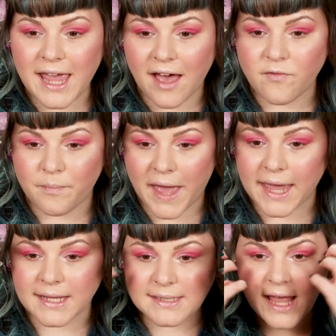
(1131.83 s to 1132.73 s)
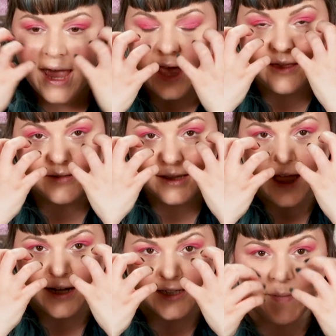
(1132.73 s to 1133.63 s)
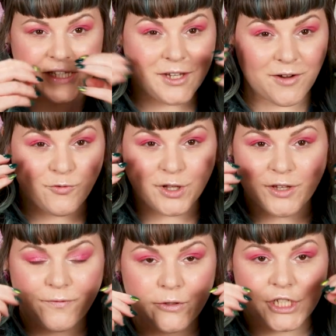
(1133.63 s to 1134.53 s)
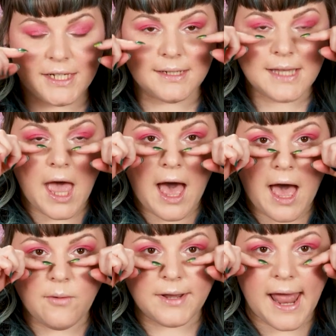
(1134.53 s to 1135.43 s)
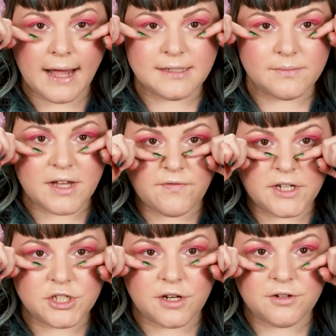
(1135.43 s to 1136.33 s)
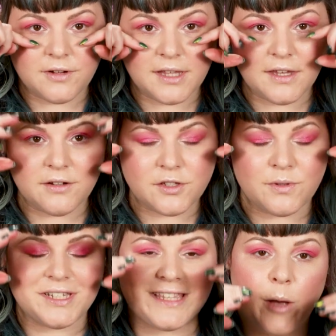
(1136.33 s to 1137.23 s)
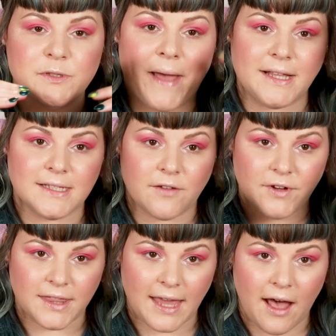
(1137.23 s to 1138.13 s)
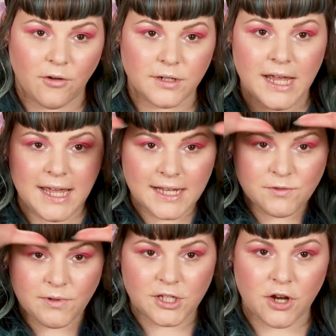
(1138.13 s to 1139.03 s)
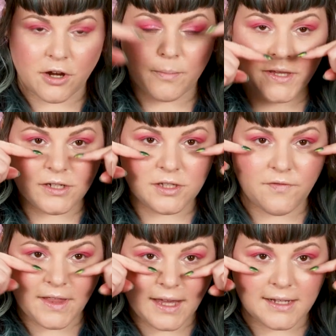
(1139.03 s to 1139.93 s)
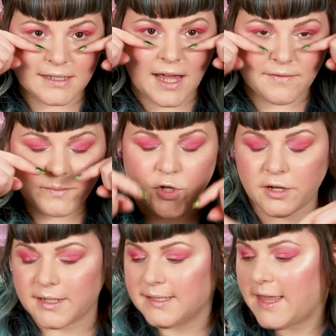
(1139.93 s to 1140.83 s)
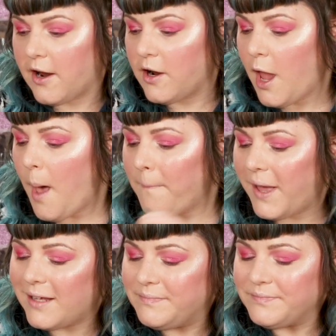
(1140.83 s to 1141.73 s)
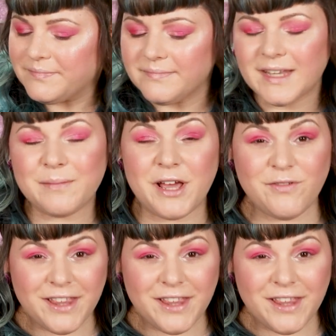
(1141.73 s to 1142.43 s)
have bangs and there's a lot of space here. I have really full cheeks. I want to add some definition underneath here, so it just helps balance everything out. It's really dark up here, so I feel like I need to have some darkness there. But I'm not